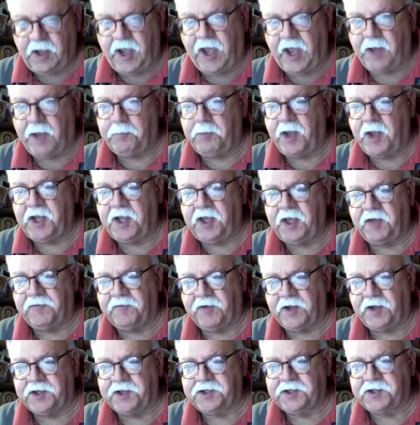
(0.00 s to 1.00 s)
And many of
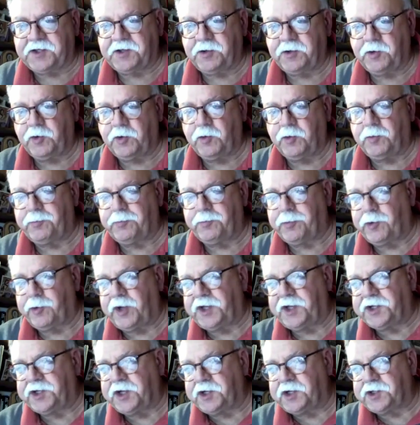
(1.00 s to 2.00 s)
us who
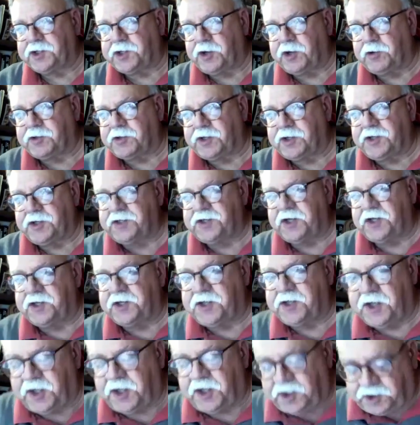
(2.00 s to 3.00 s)
preach at churches and
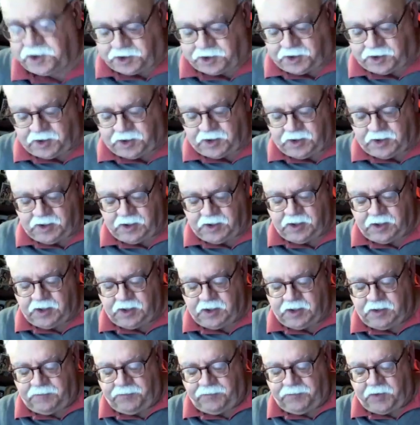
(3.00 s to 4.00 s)
teach
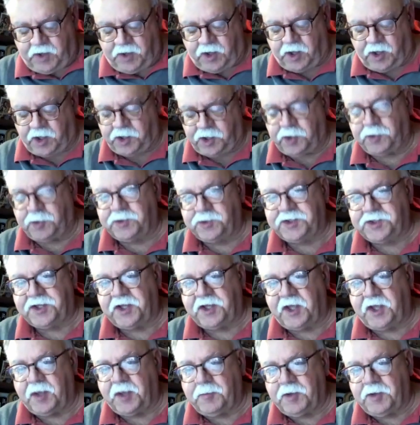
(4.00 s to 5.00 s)
use
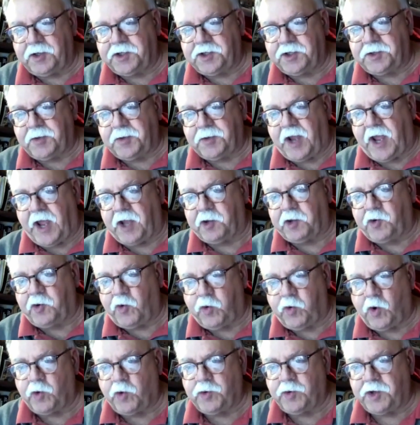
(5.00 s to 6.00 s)
the image and
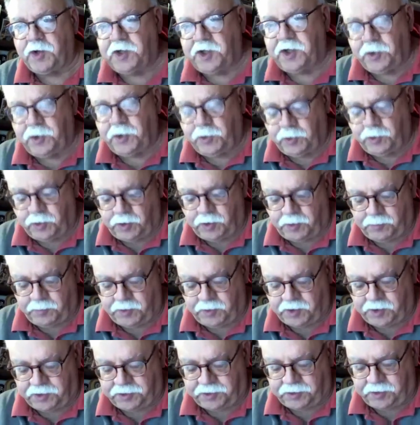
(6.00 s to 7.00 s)
quoted you,
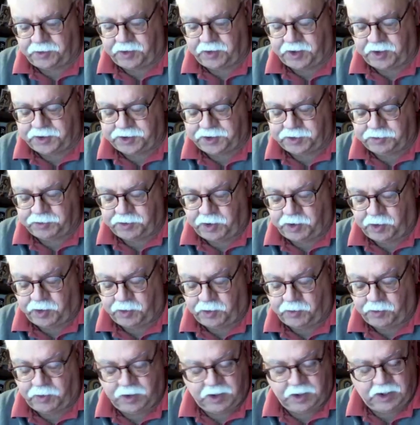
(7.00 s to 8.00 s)
Munther, as you
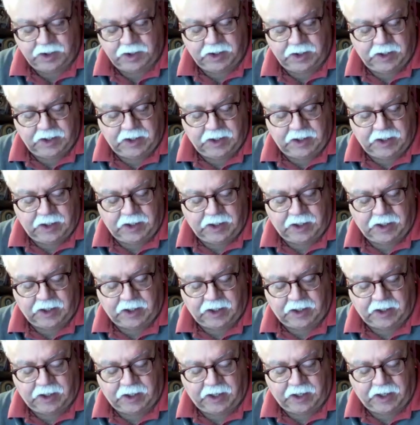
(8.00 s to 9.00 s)
know.
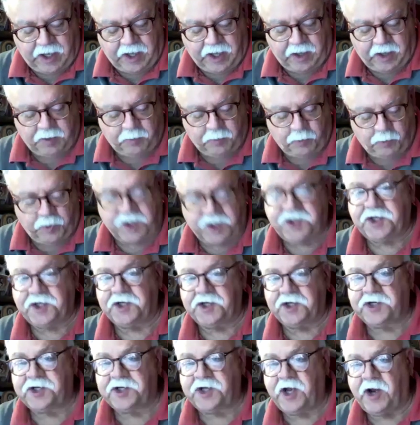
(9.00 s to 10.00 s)
And we
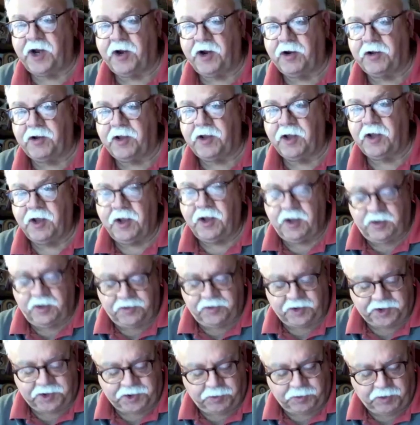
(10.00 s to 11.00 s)
just shared
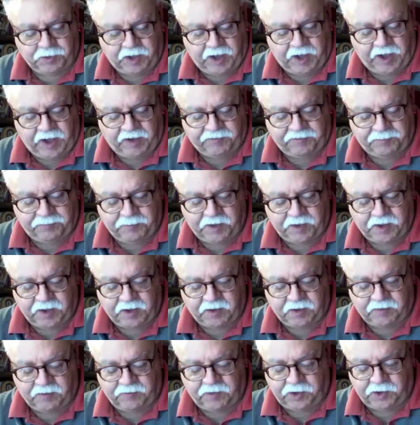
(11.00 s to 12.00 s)
the 2.5
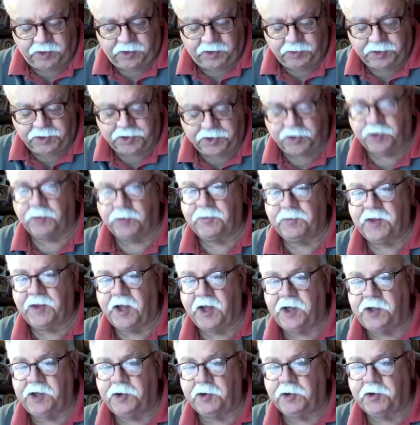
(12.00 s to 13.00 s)
minute YouTube
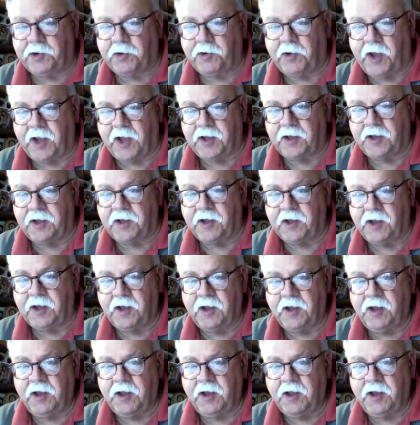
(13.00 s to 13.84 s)
that you created.